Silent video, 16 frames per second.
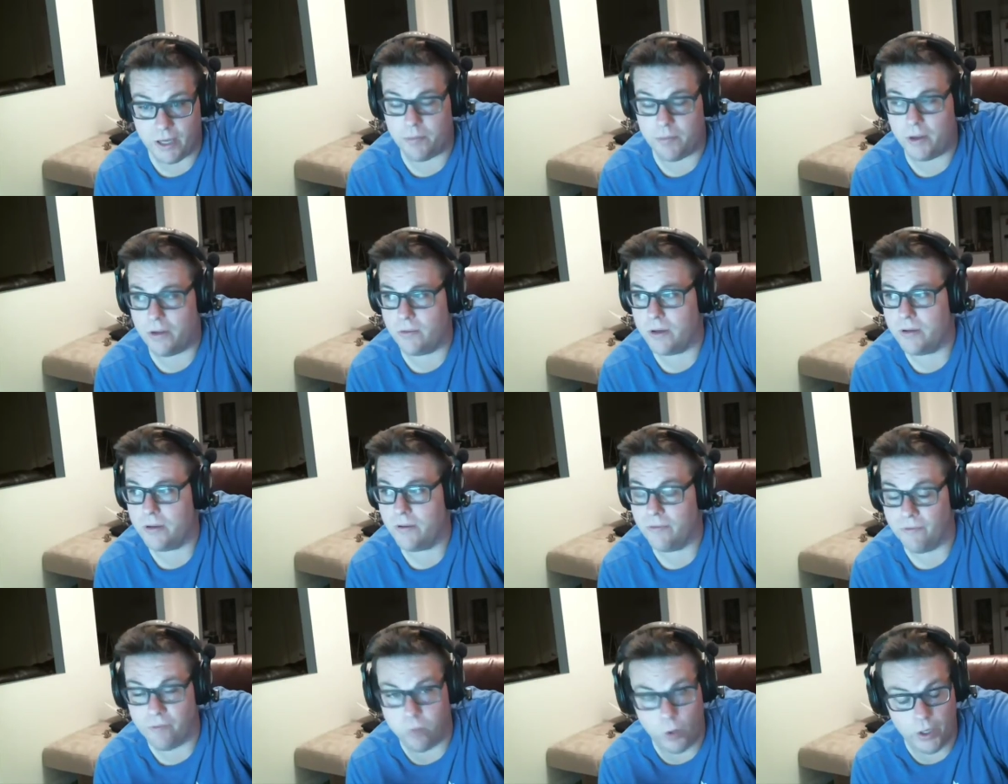really good
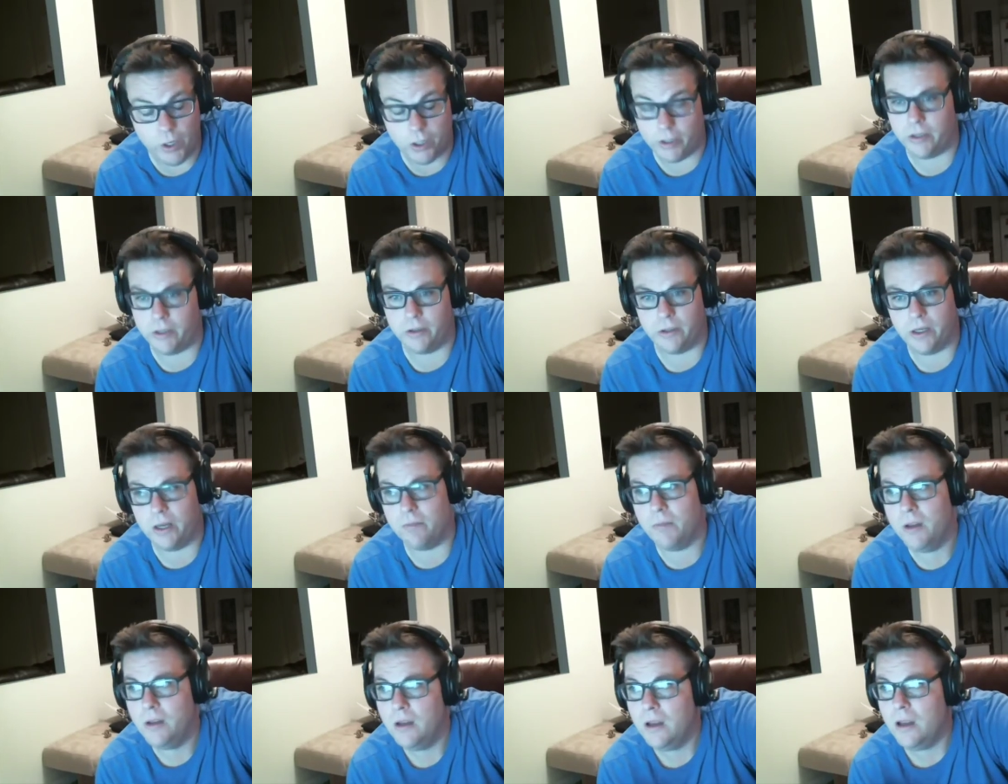game.
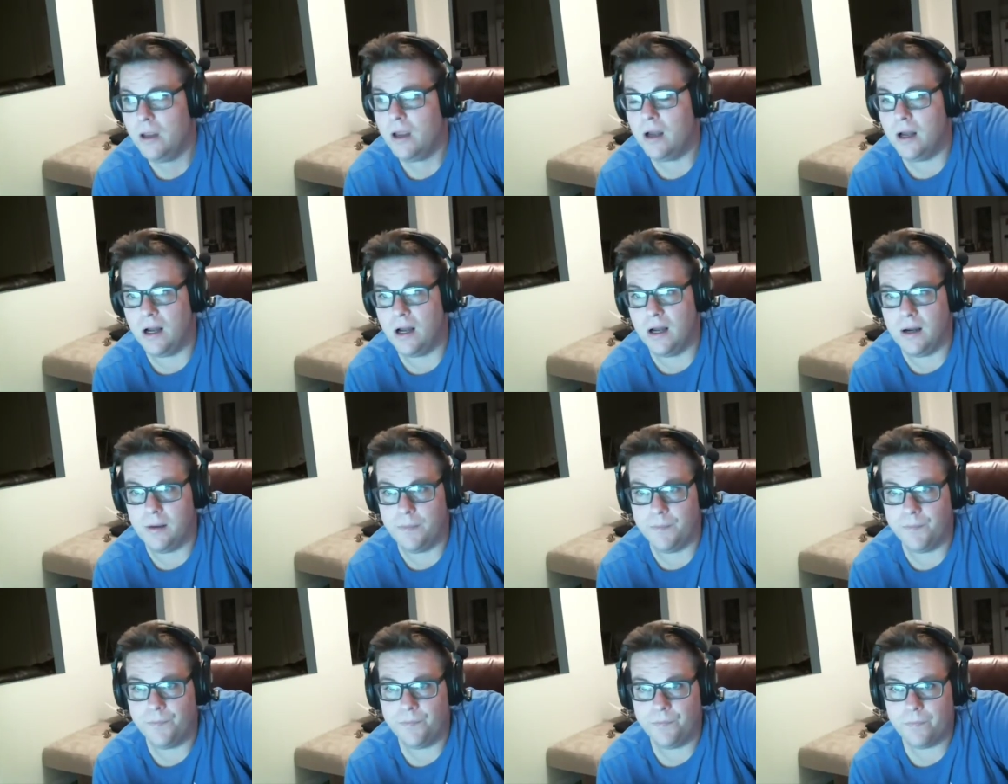Um,
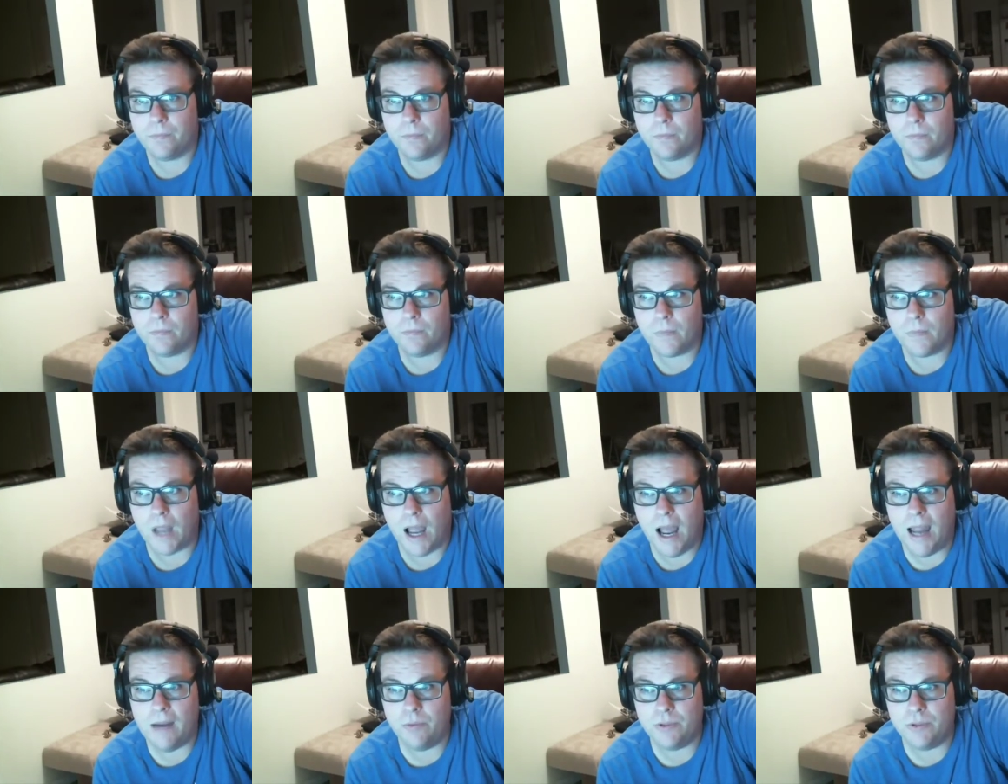I would
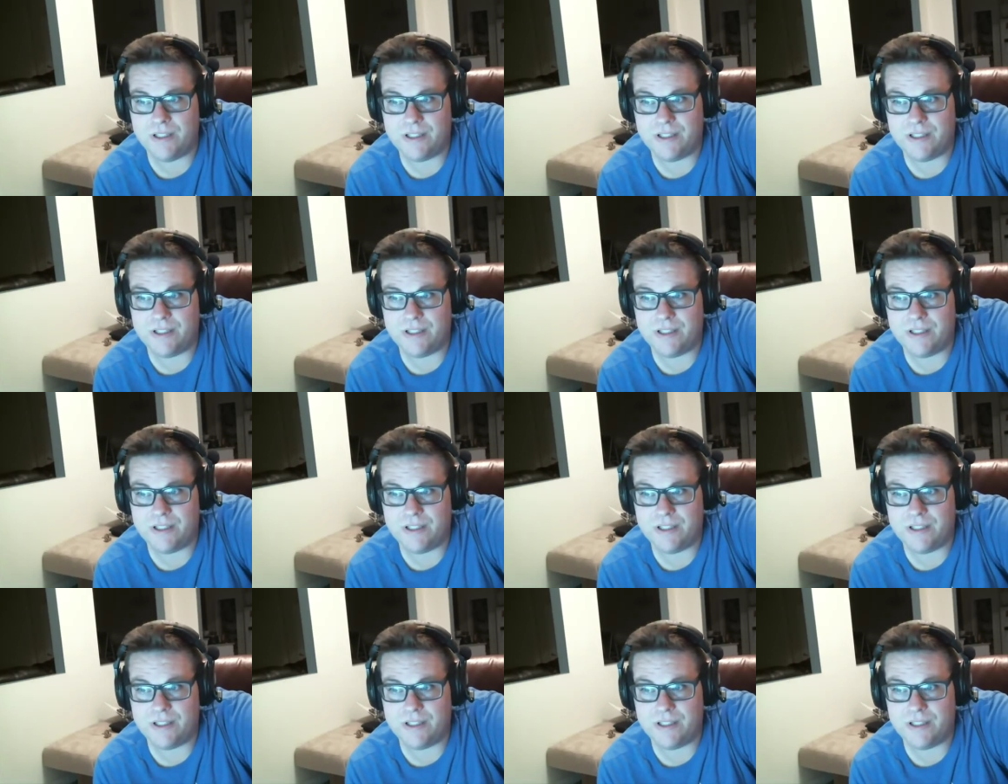say